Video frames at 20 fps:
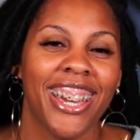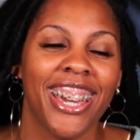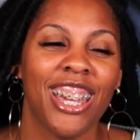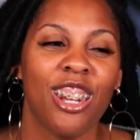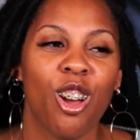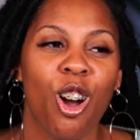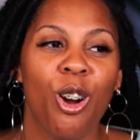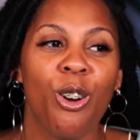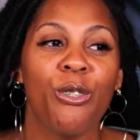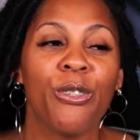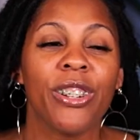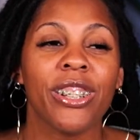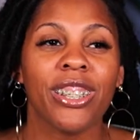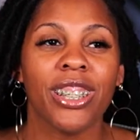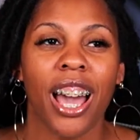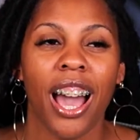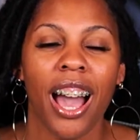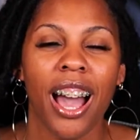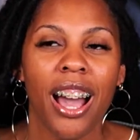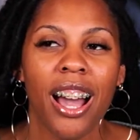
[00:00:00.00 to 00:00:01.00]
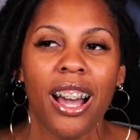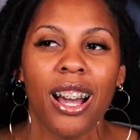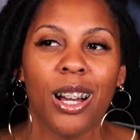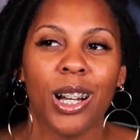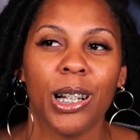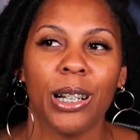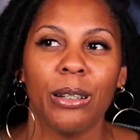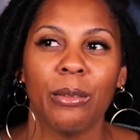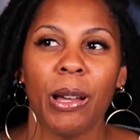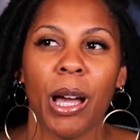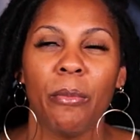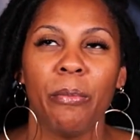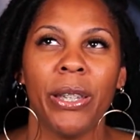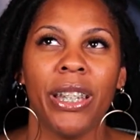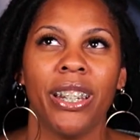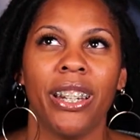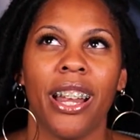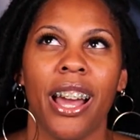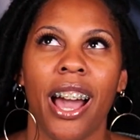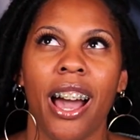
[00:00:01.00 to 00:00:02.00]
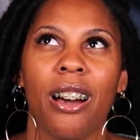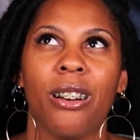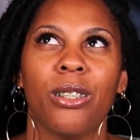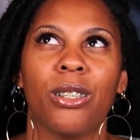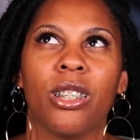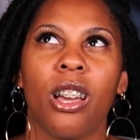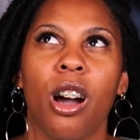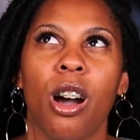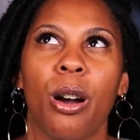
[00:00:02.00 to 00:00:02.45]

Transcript: And over time, I've been in the house